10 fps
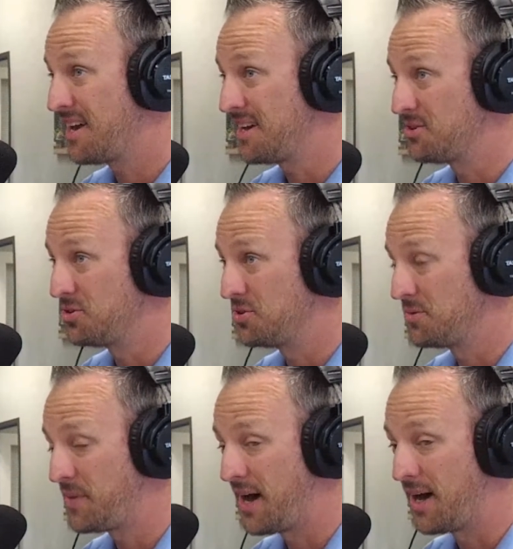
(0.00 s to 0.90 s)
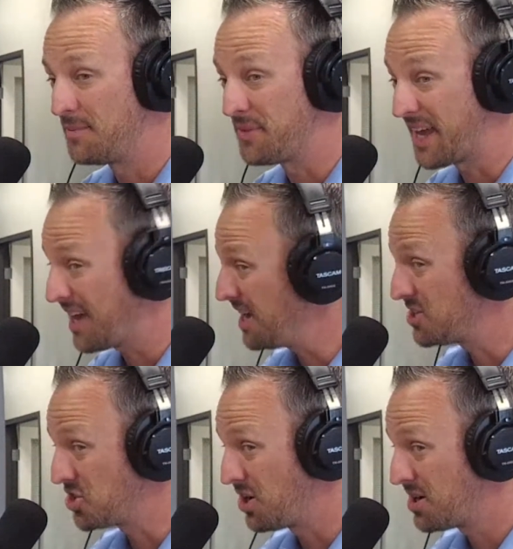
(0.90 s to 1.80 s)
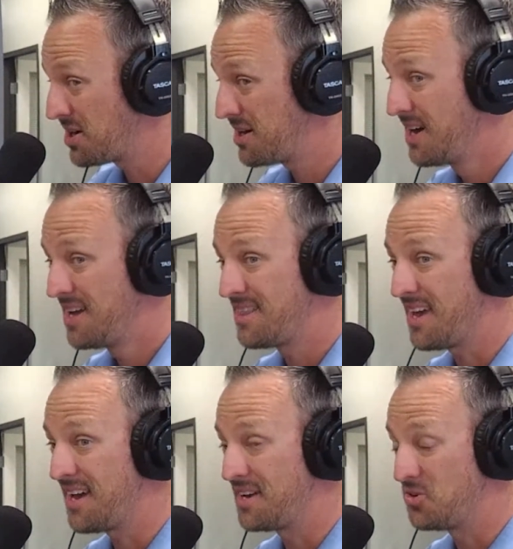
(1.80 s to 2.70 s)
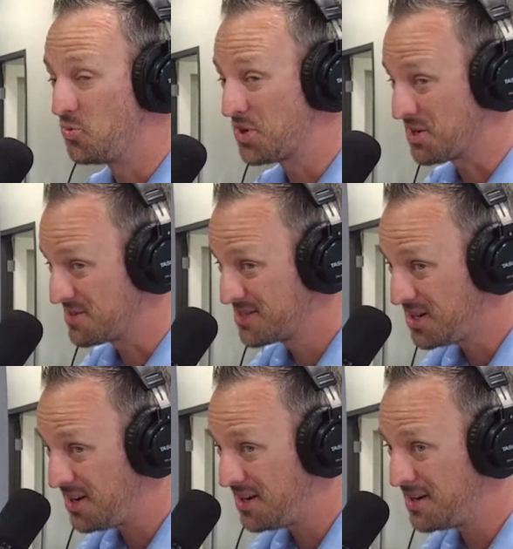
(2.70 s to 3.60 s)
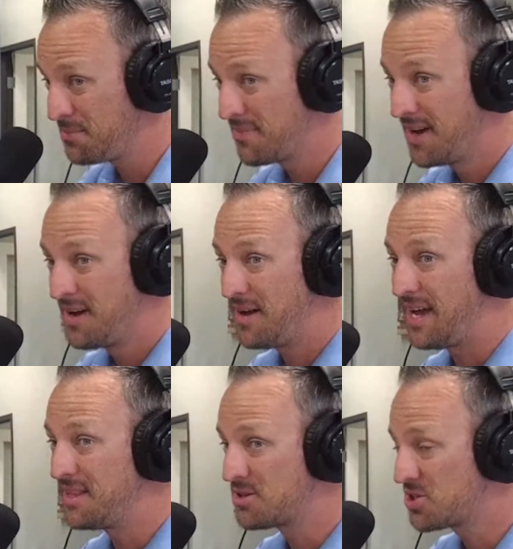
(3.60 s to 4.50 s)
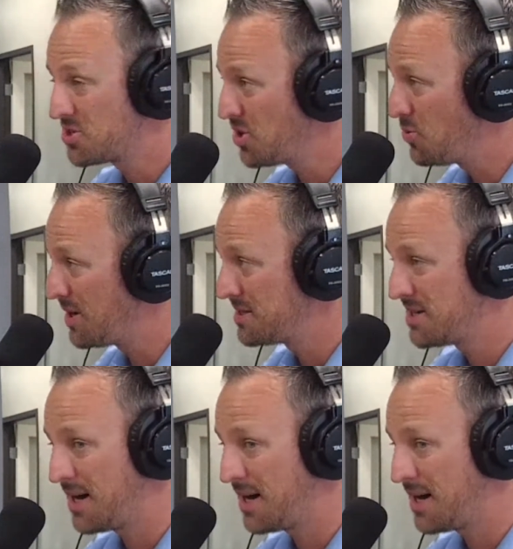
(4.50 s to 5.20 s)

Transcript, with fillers: They handle um, like H R. They handle workers' comp. And they're so on